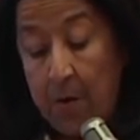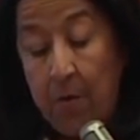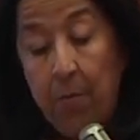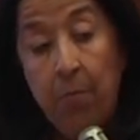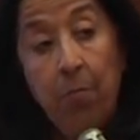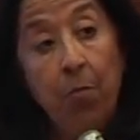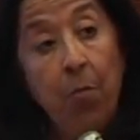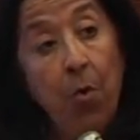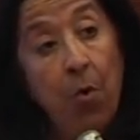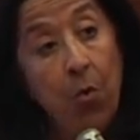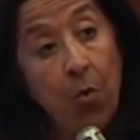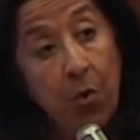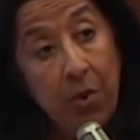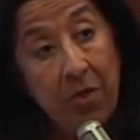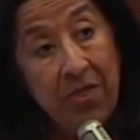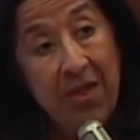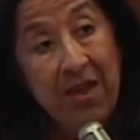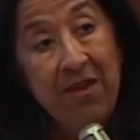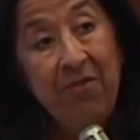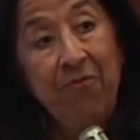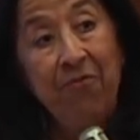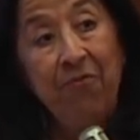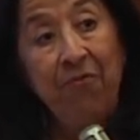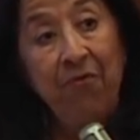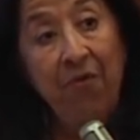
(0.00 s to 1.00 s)
More
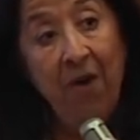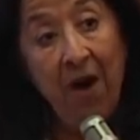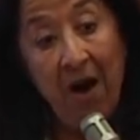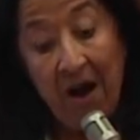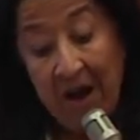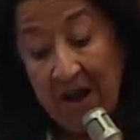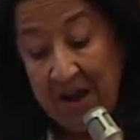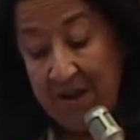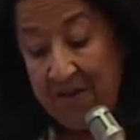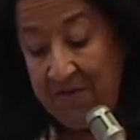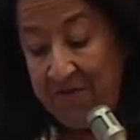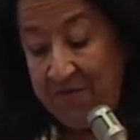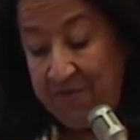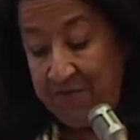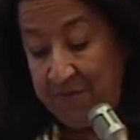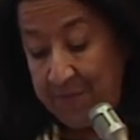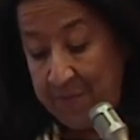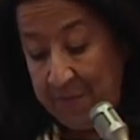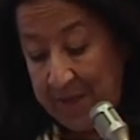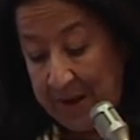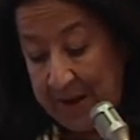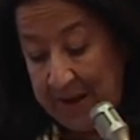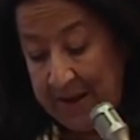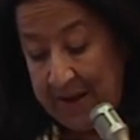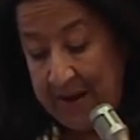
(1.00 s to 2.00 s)
than 5
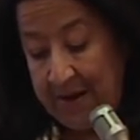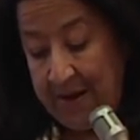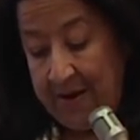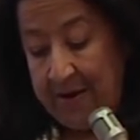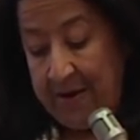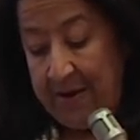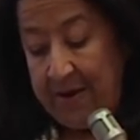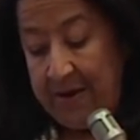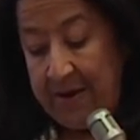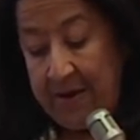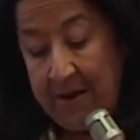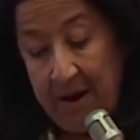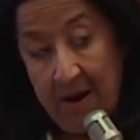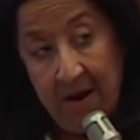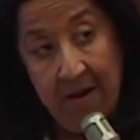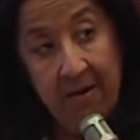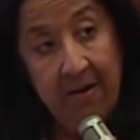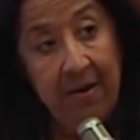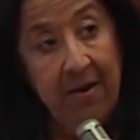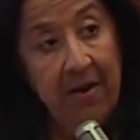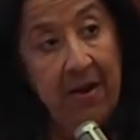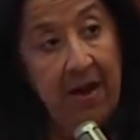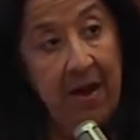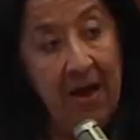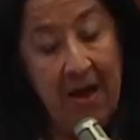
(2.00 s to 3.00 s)
million
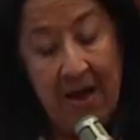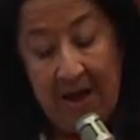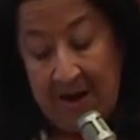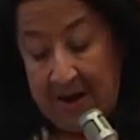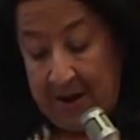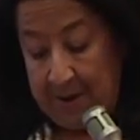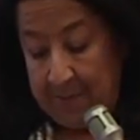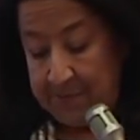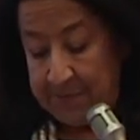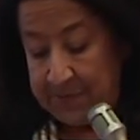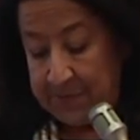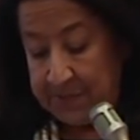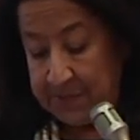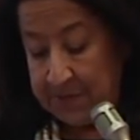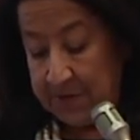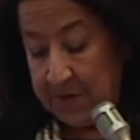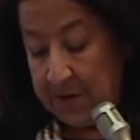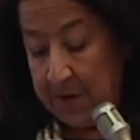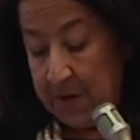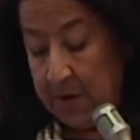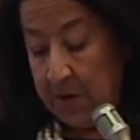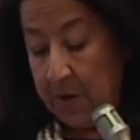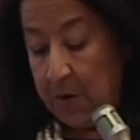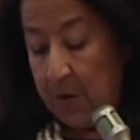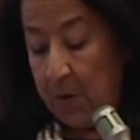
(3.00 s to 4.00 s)
young Arabs
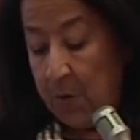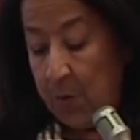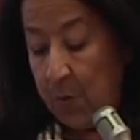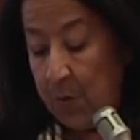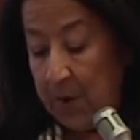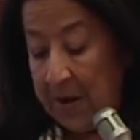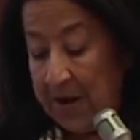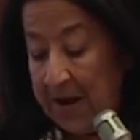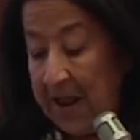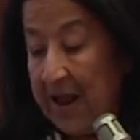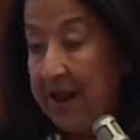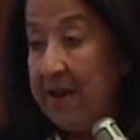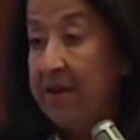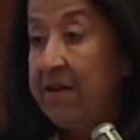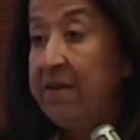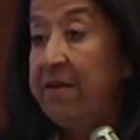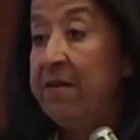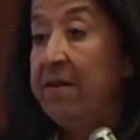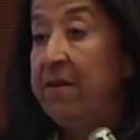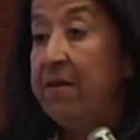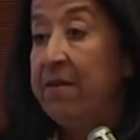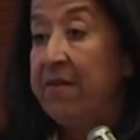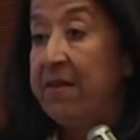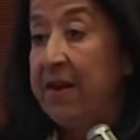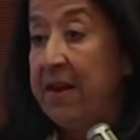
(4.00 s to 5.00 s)
will
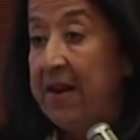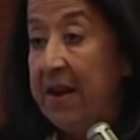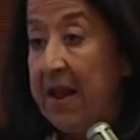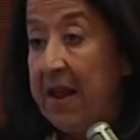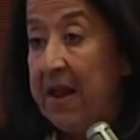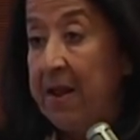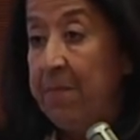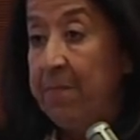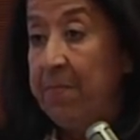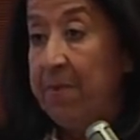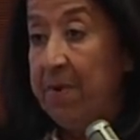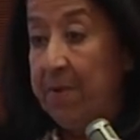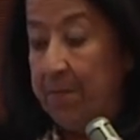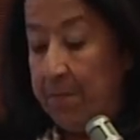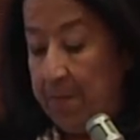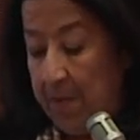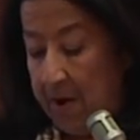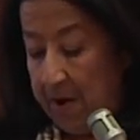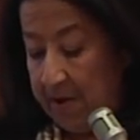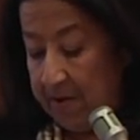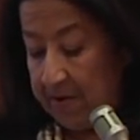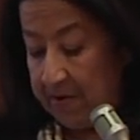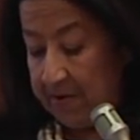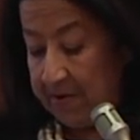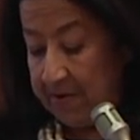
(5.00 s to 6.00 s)
enter the labor
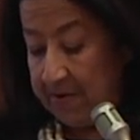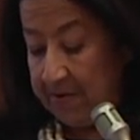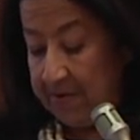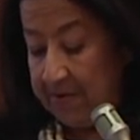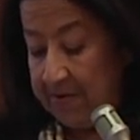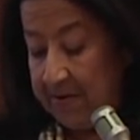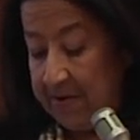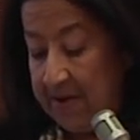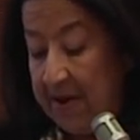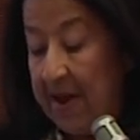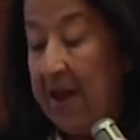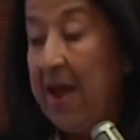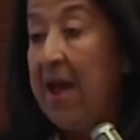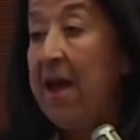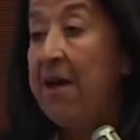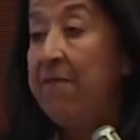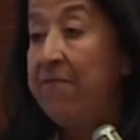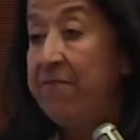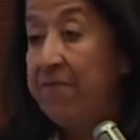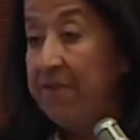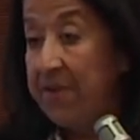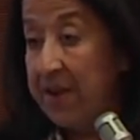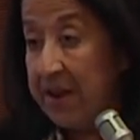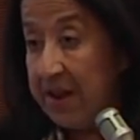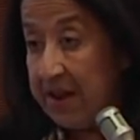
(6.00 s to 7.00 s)
market
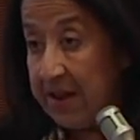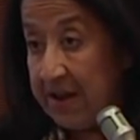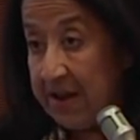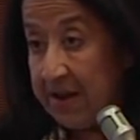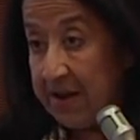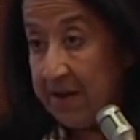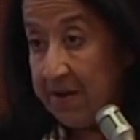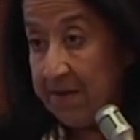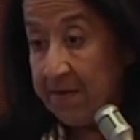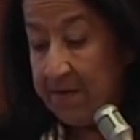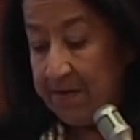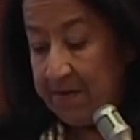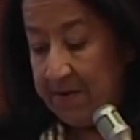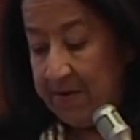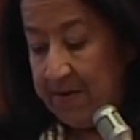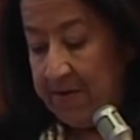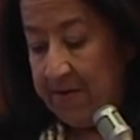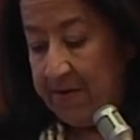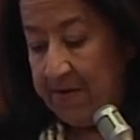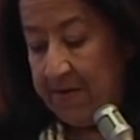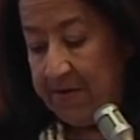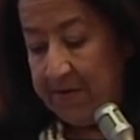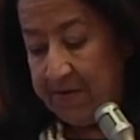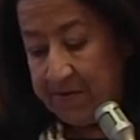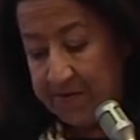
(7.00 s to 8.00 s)
every year
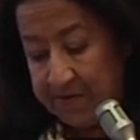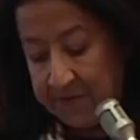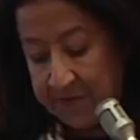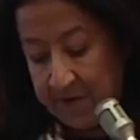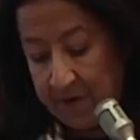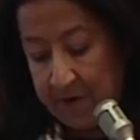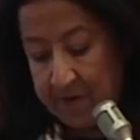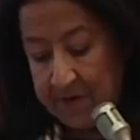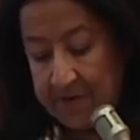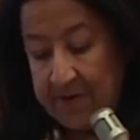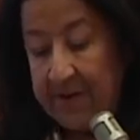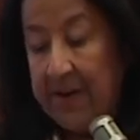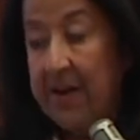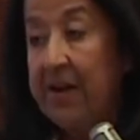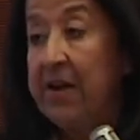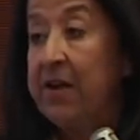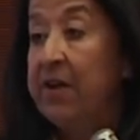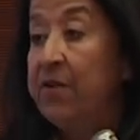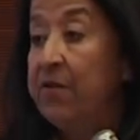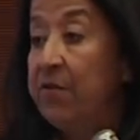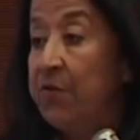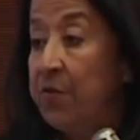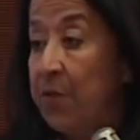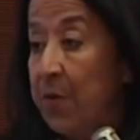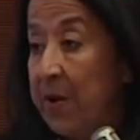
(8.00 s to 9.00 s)
starting
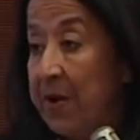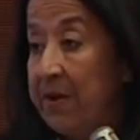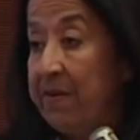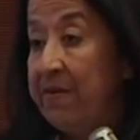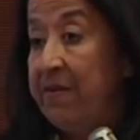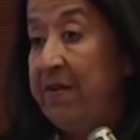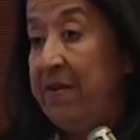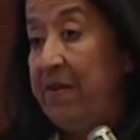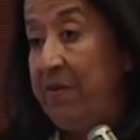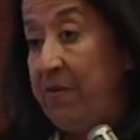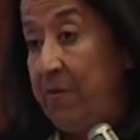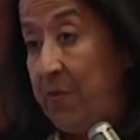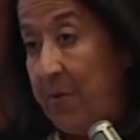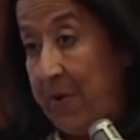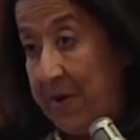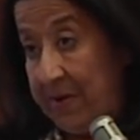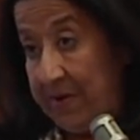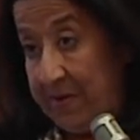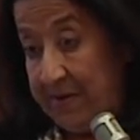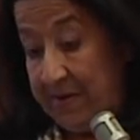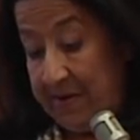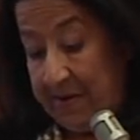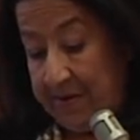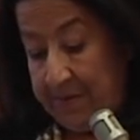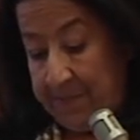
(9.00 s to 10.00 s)

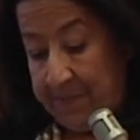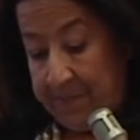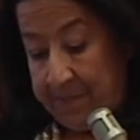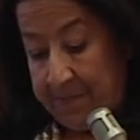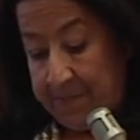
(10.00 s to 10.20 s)
2020.